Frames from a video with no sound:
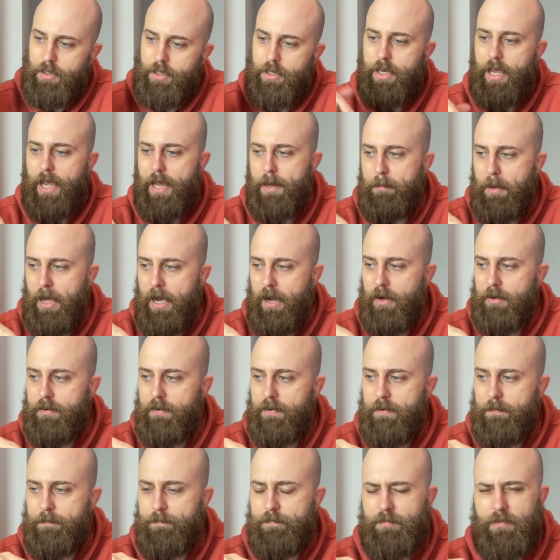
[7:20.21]
came
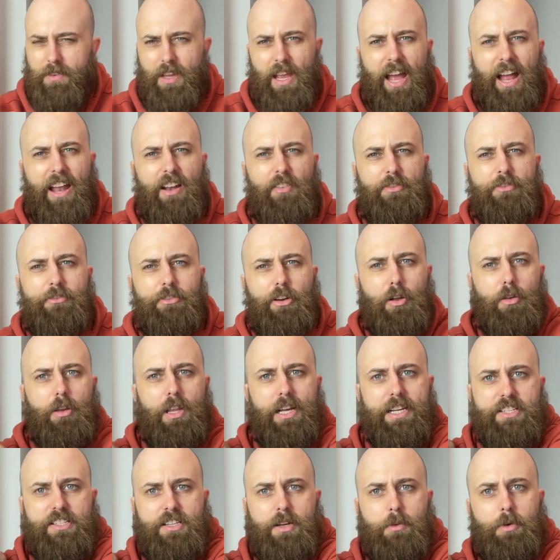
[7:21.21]
out, and felt
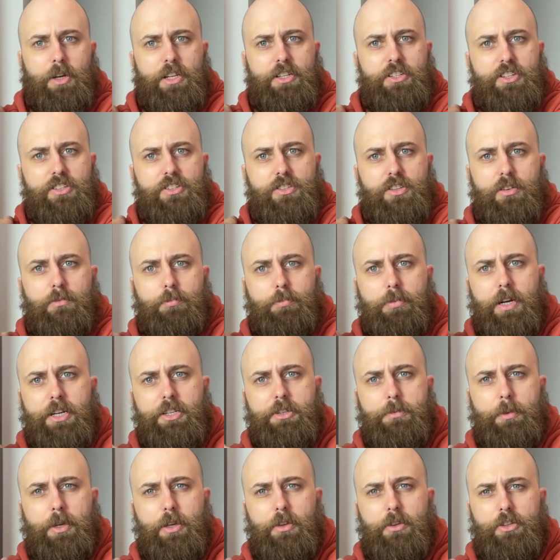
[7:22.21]
like someone had just sort of
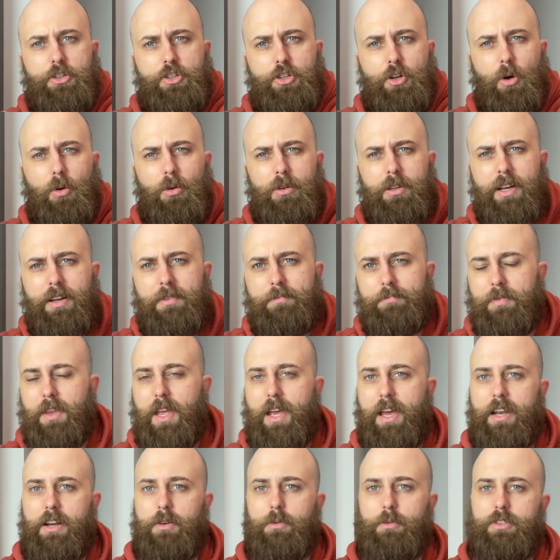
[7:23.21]
brushed me on the shoulder.
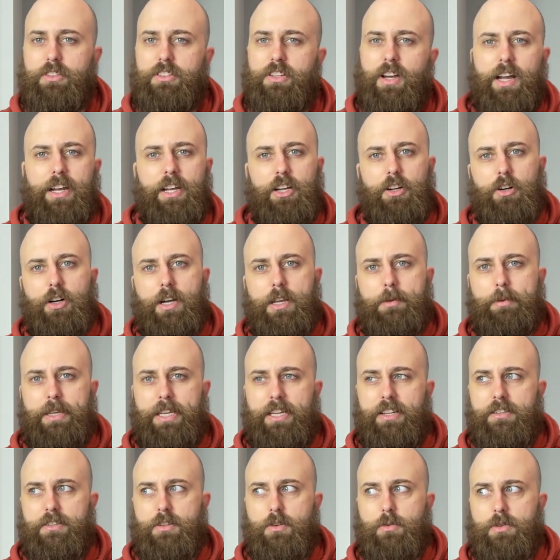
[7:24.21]
And it was kind of creepy
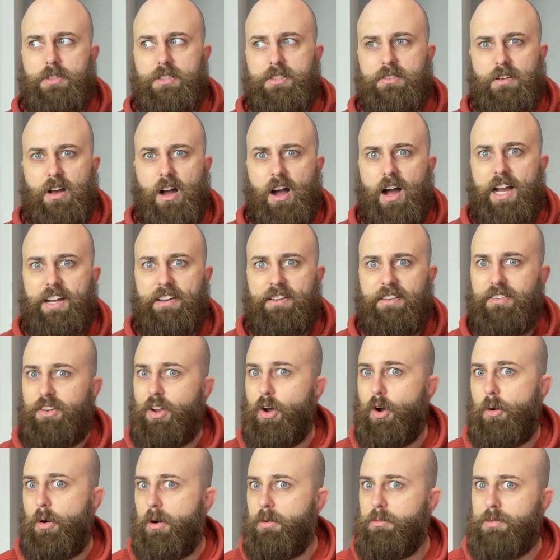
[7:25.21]
because it was night,
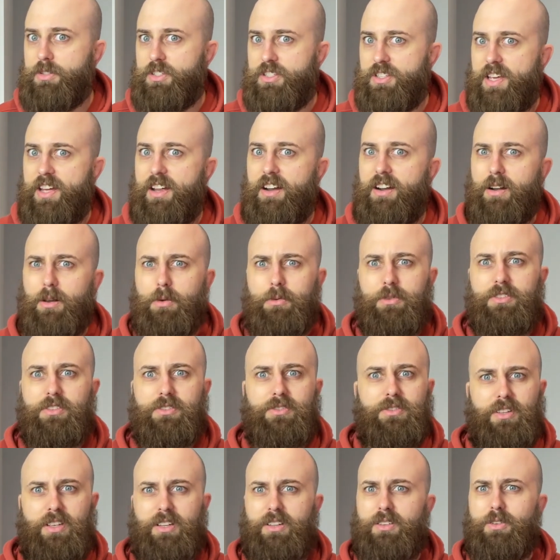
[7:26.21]
no one was there, and I was
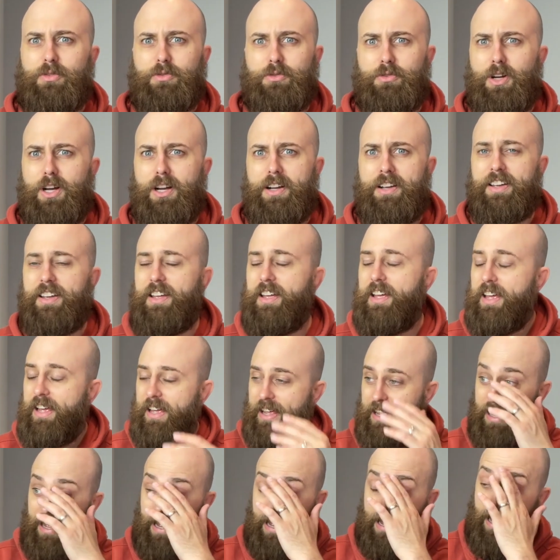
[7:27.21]
just like, the fuck?
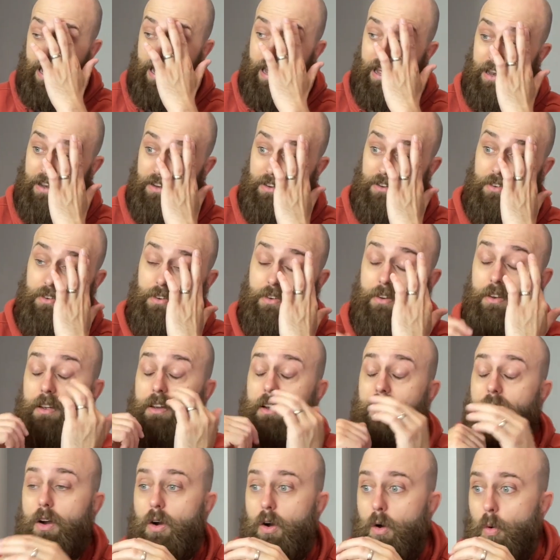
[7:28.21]
And
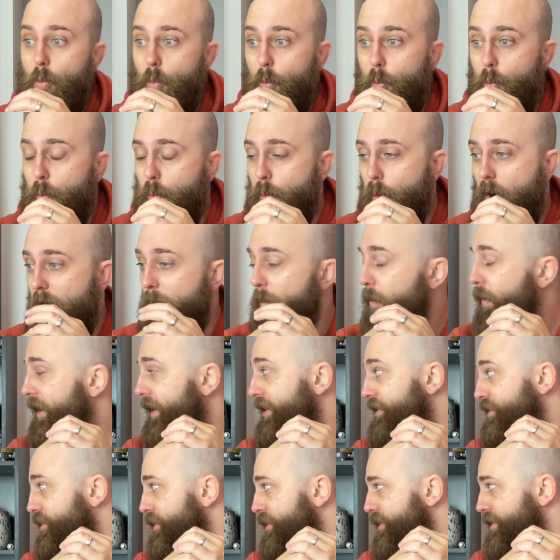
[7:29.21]
when
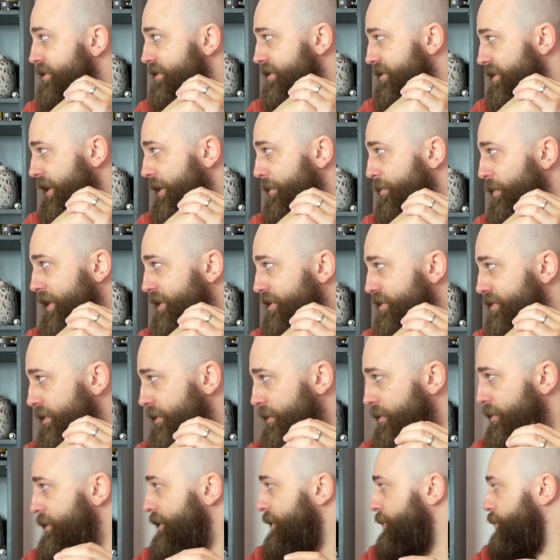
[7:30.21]
I turned sideways to
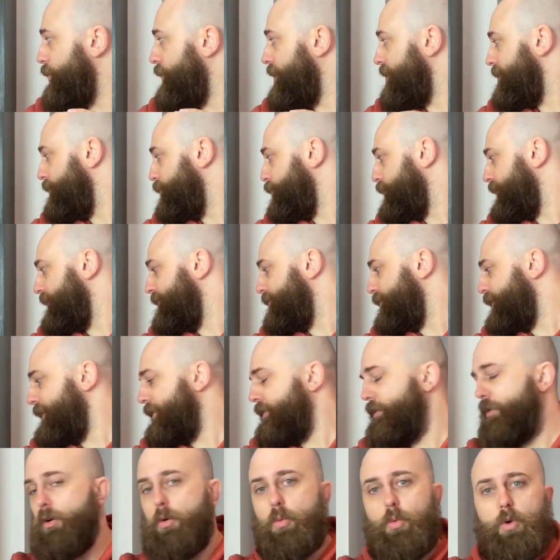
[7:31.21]
look at whatever I
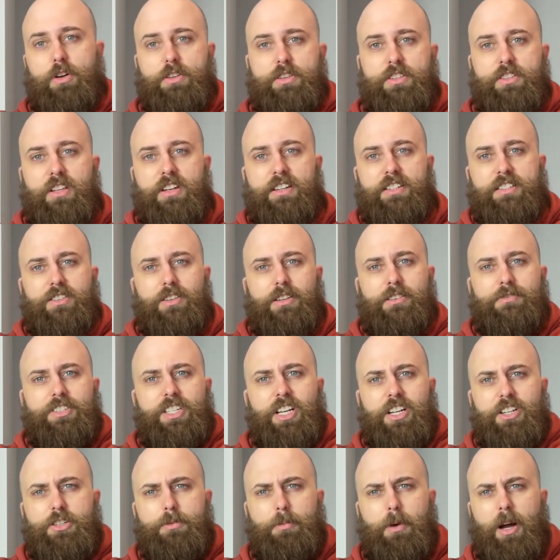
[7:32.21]
thought it was that had sort of
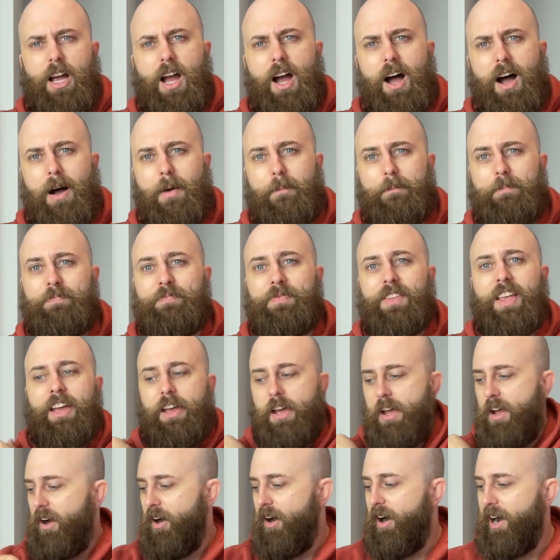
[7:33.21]
touched my arm,
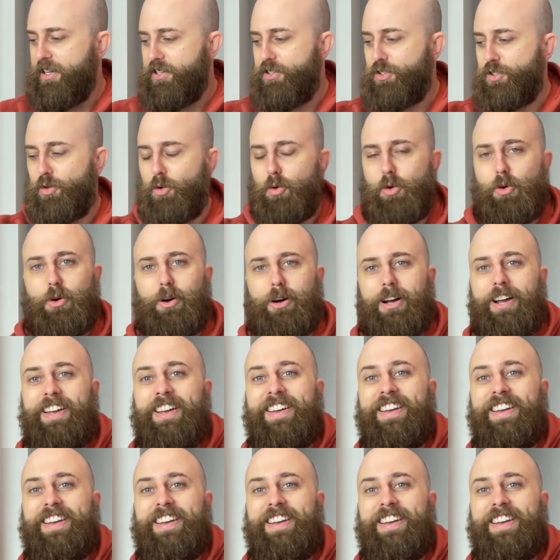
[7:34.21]
I saw